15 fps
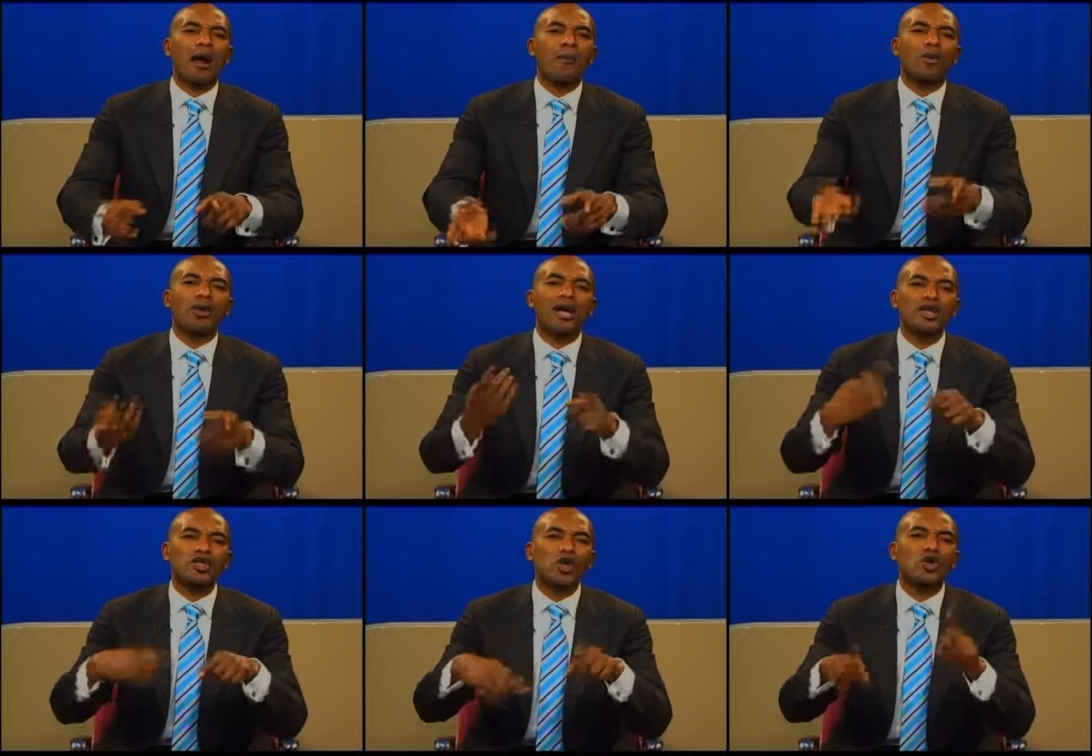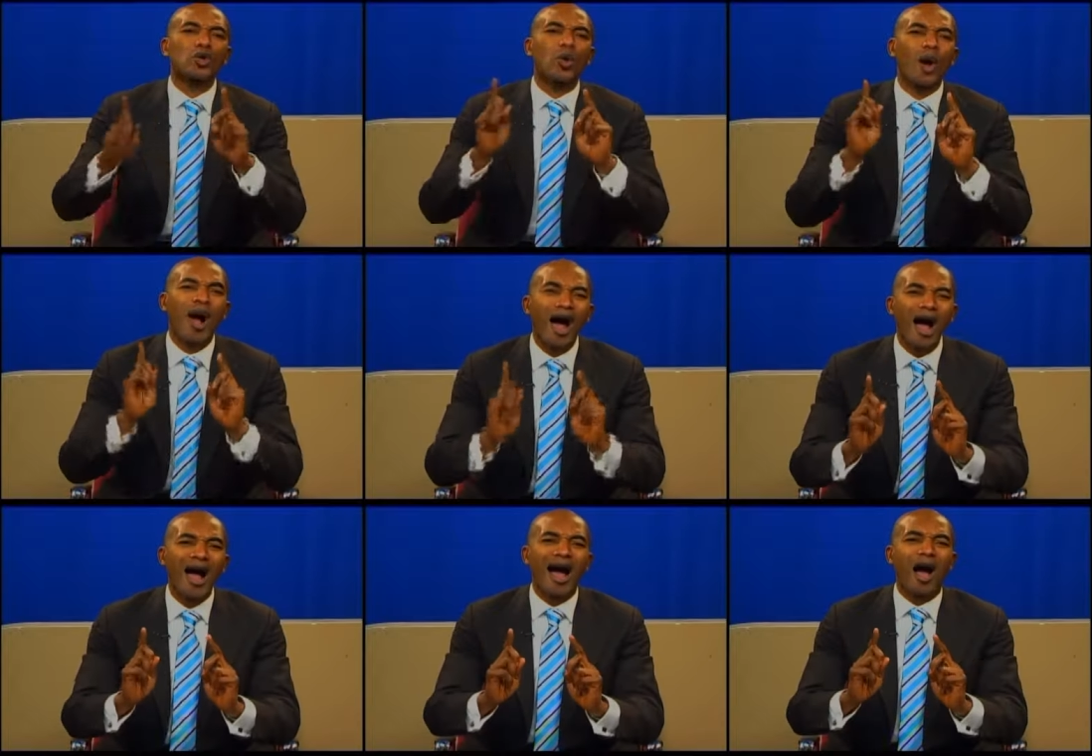I'm going to show you
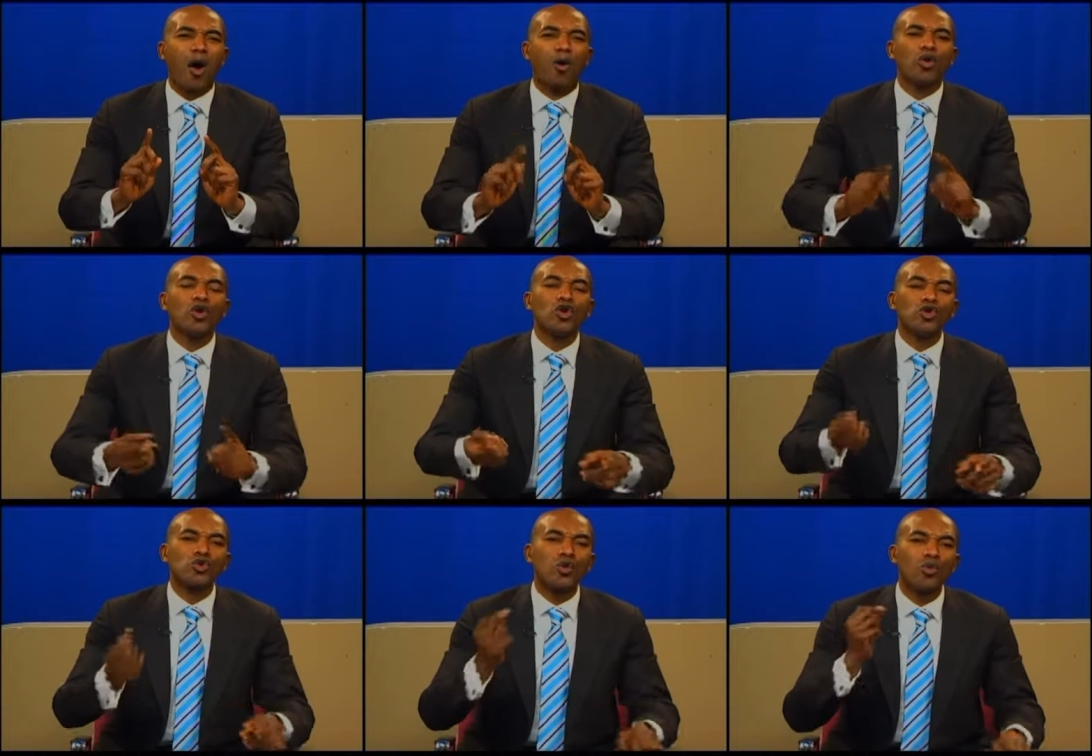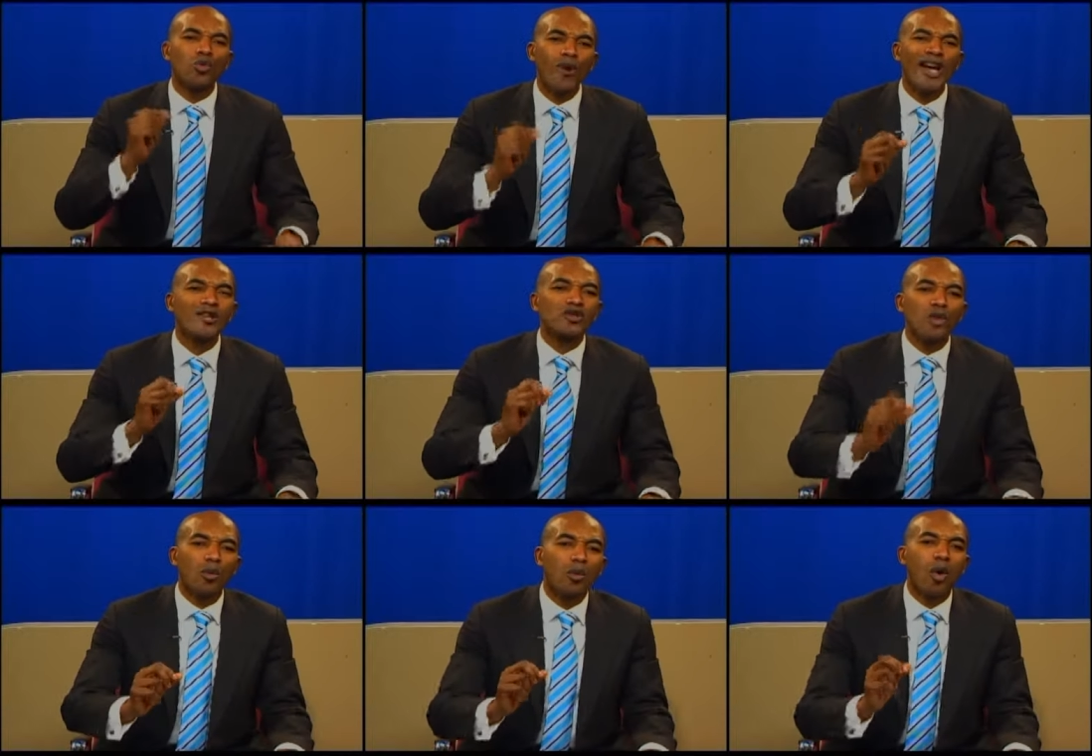how to
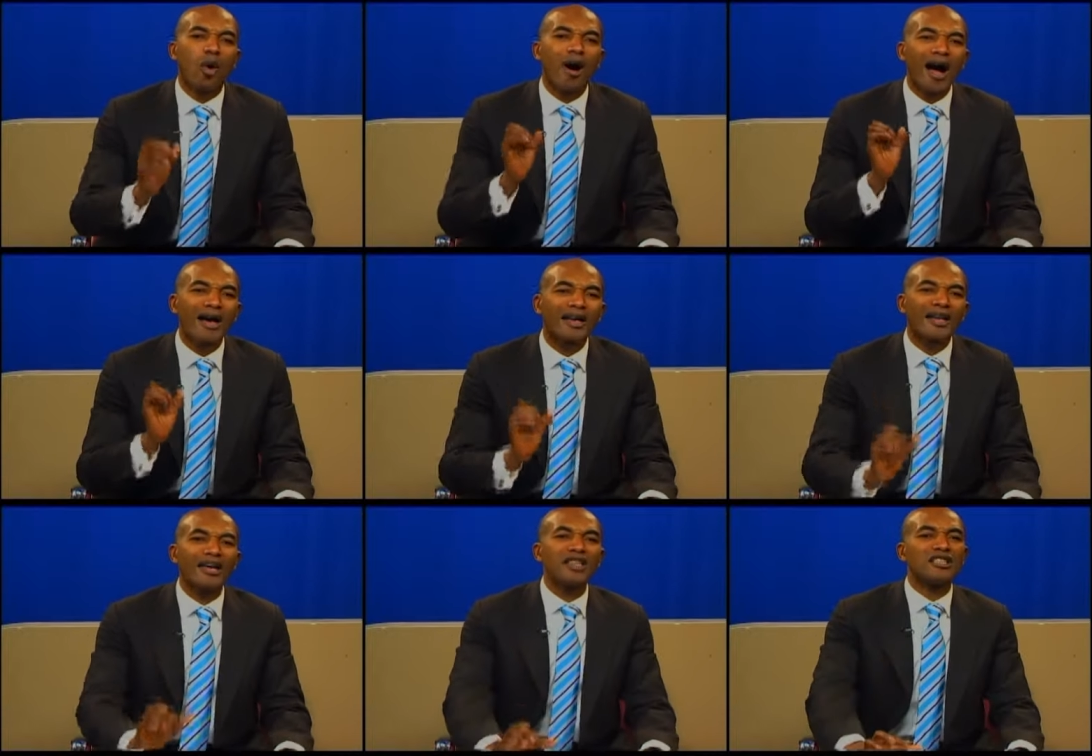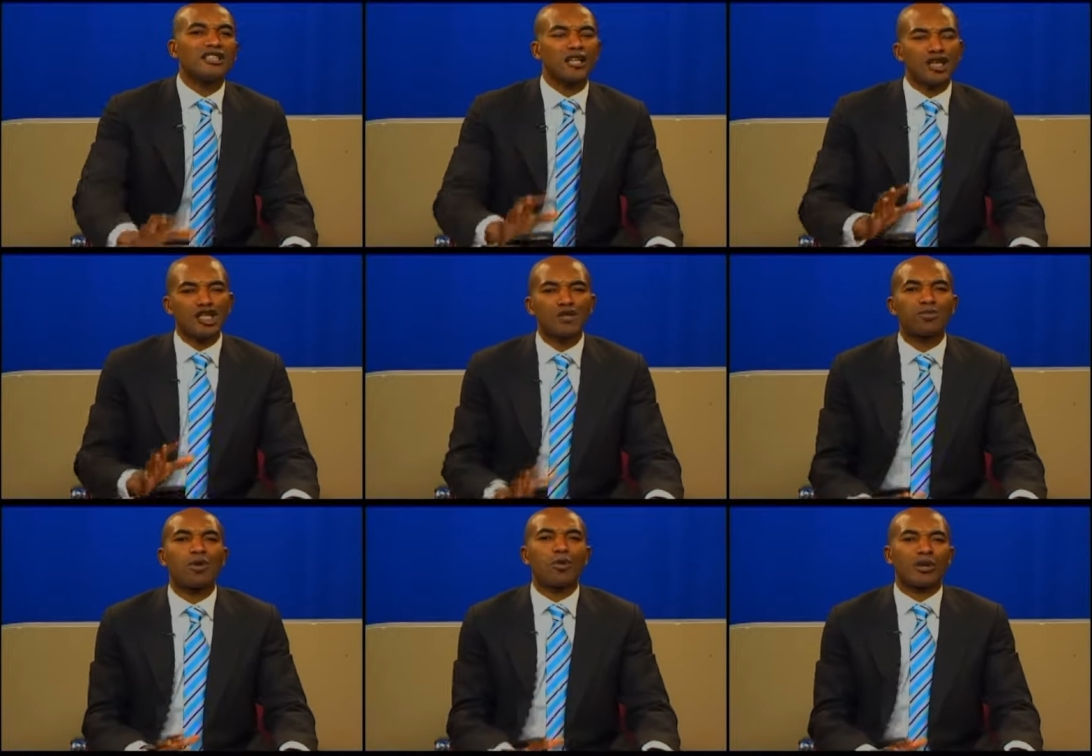wage your war against these
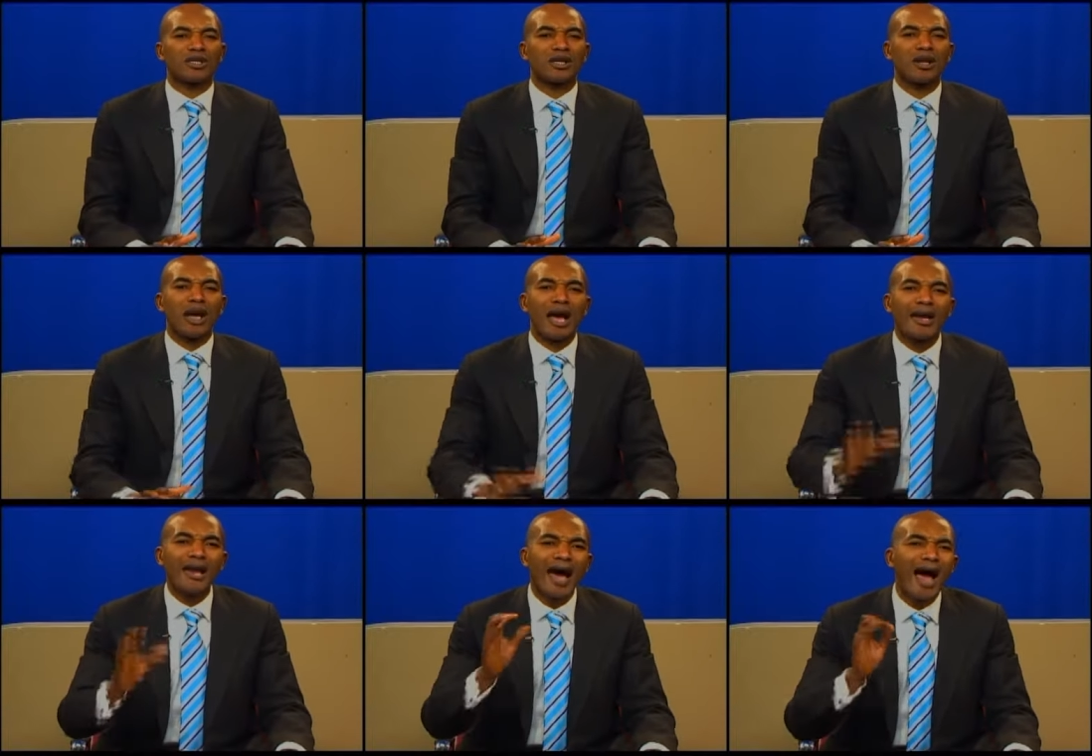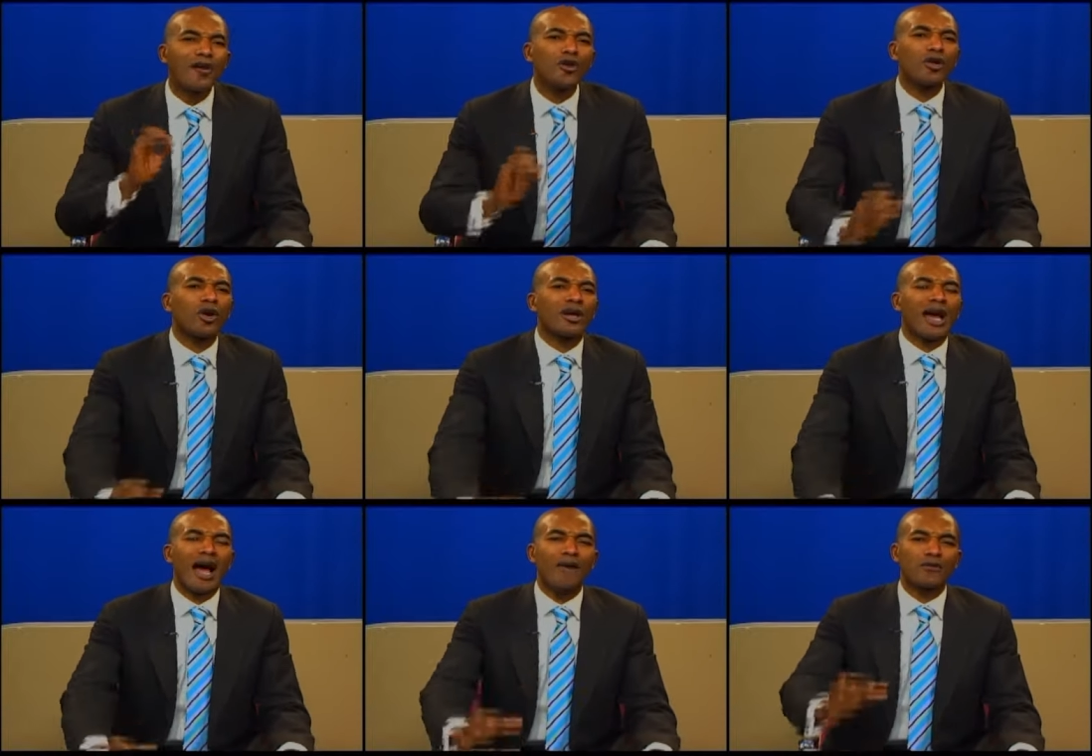spirits and how you're
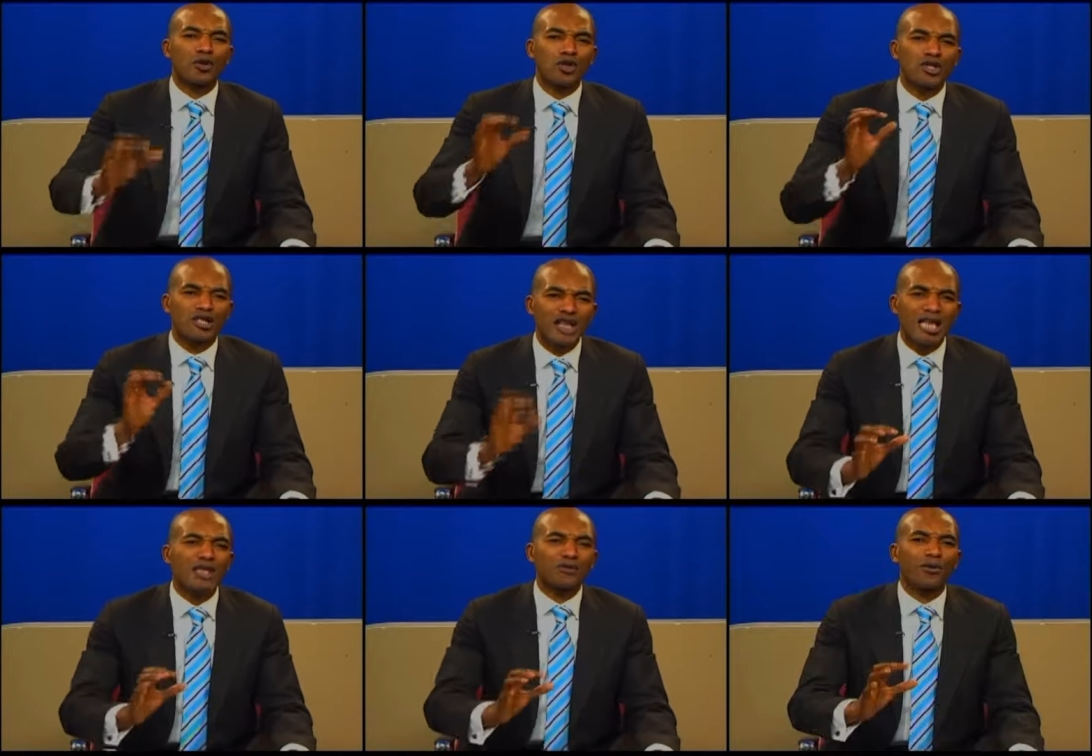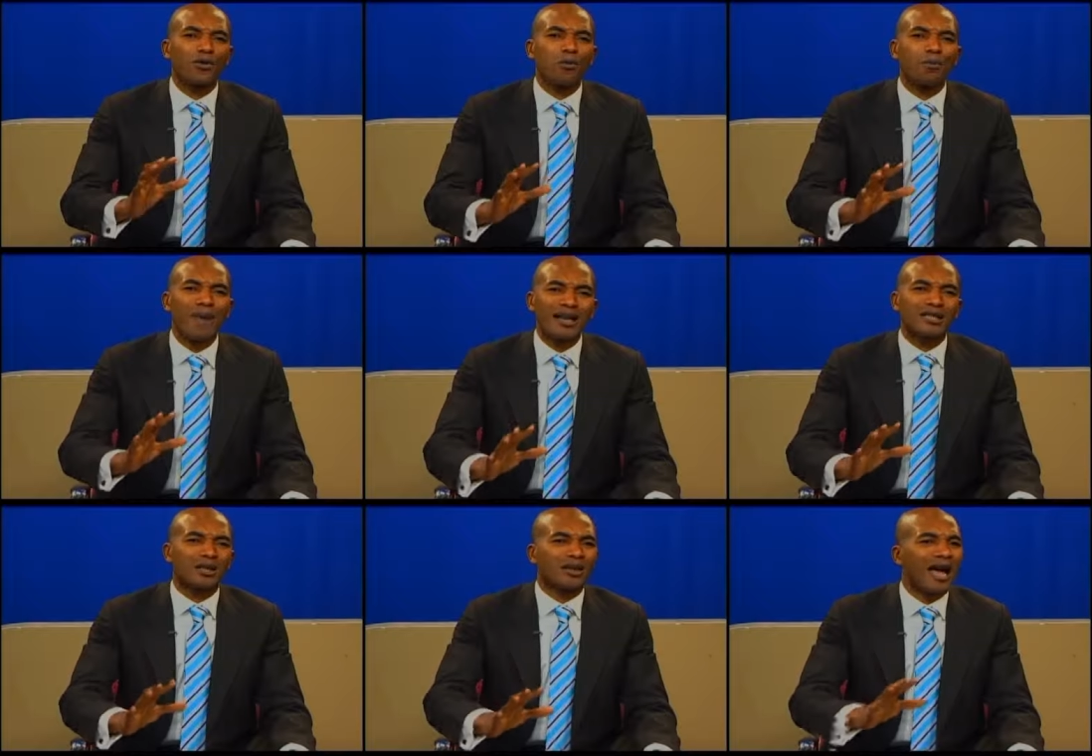going to have successful
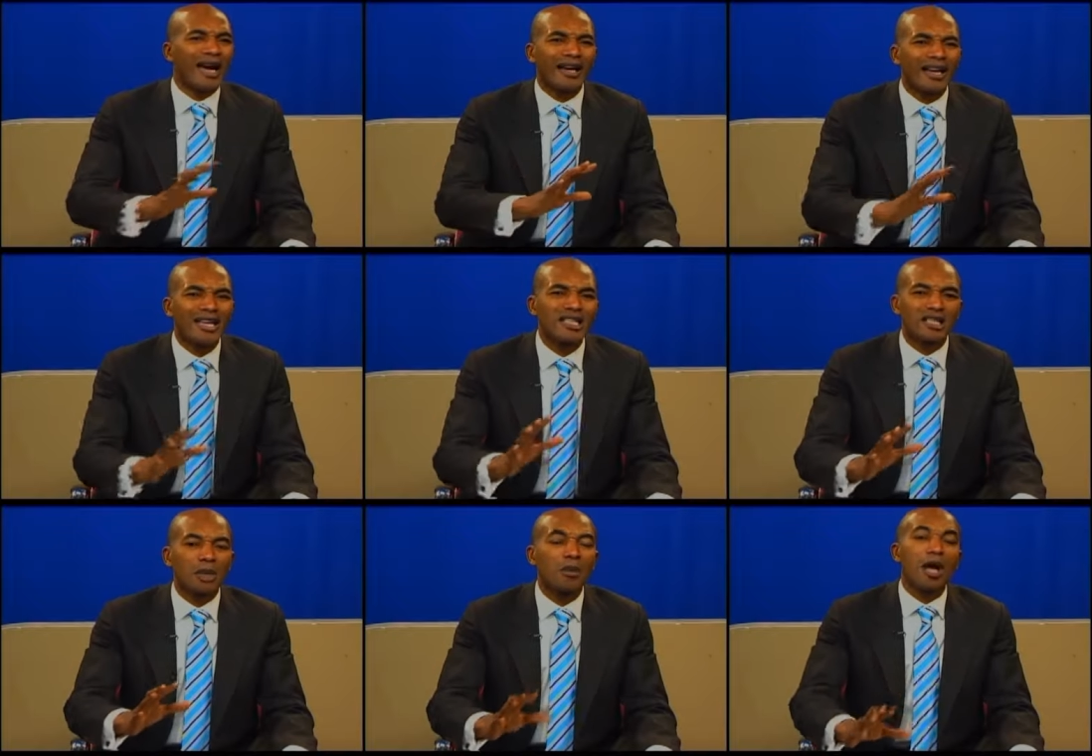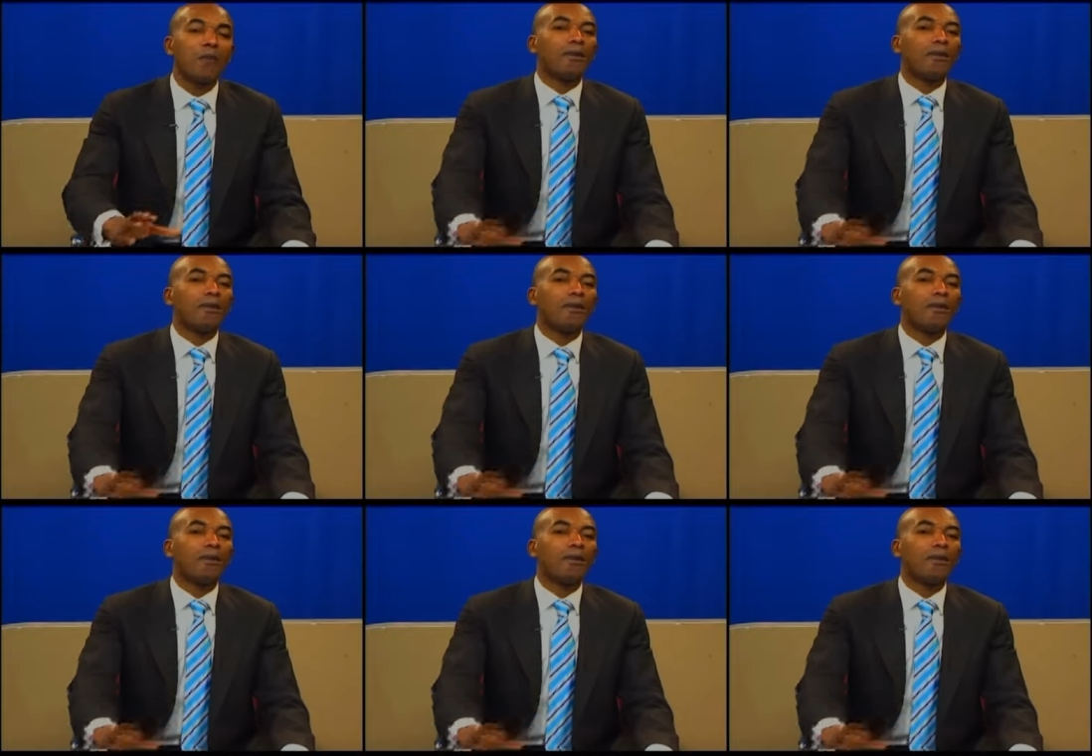battle against them